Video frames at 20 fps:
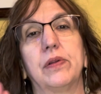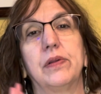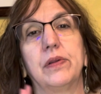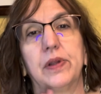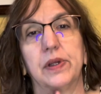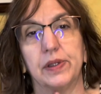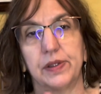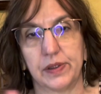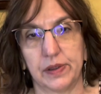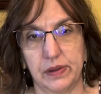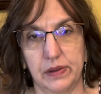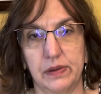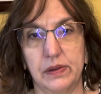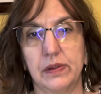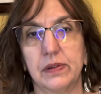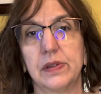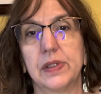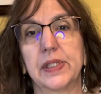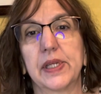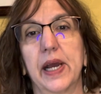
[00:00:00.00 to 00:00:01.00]
the
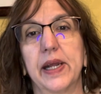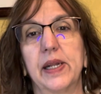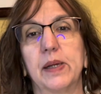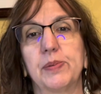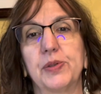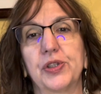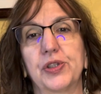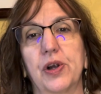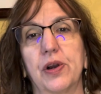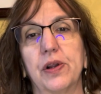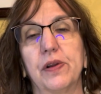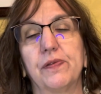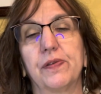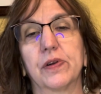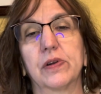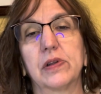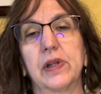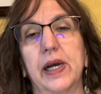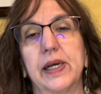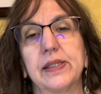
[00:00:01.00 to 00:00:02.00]
sign up started for
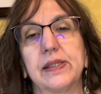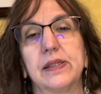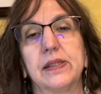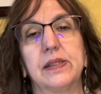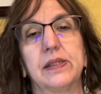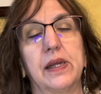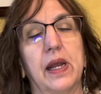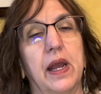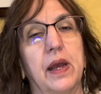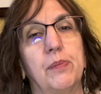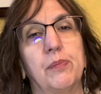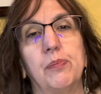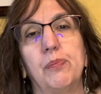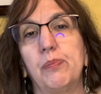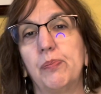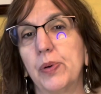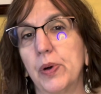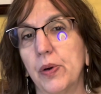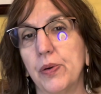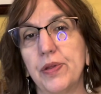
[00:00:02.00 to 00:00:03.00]
classes, and
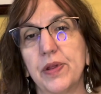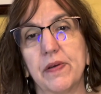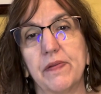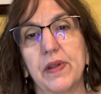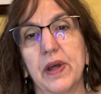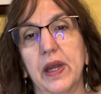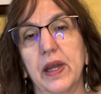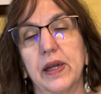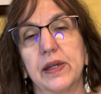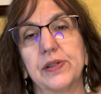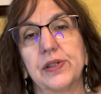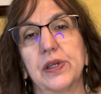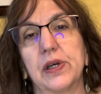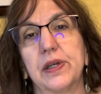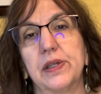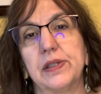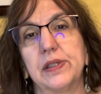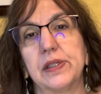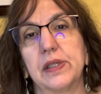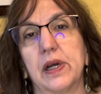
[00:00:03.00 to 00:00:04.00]
both of the hands-on
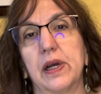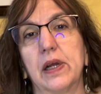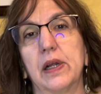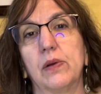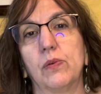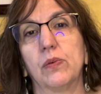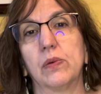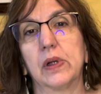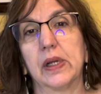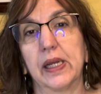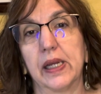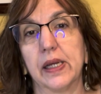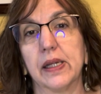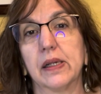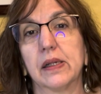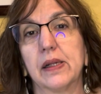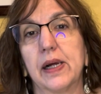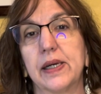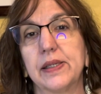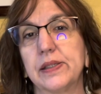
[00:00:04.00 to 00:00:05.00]
design kit
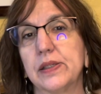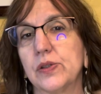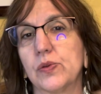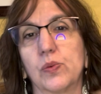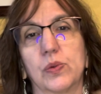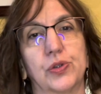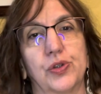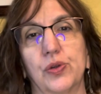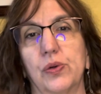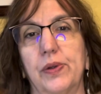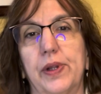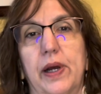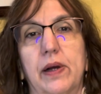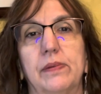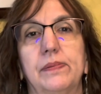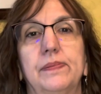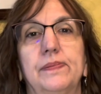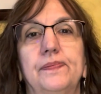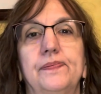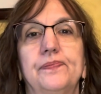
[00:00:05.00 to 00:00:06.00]
classes were sold out.
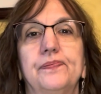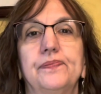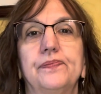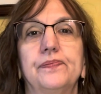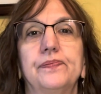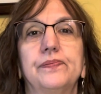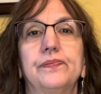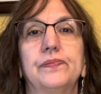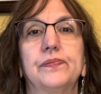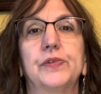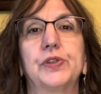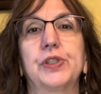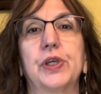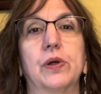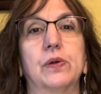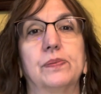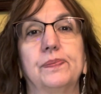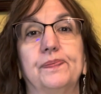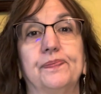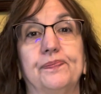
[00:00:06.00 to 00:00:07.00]

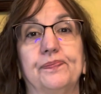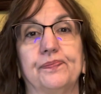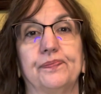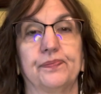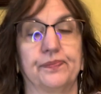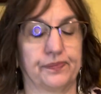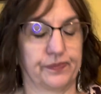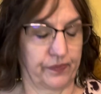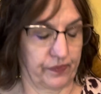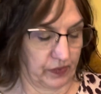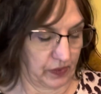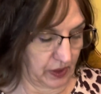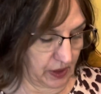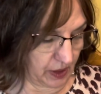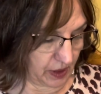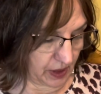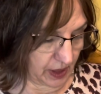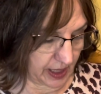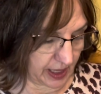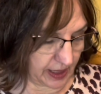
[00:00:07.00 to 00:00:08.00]
So
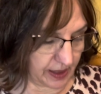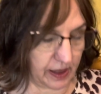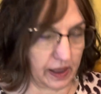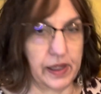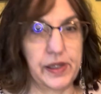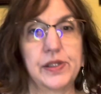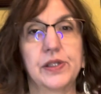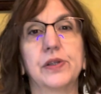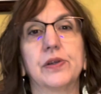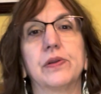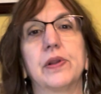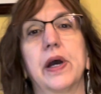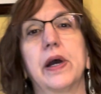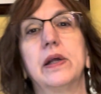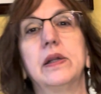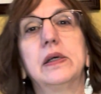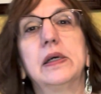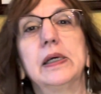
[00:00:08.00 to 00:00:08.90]
I didn't get to do that.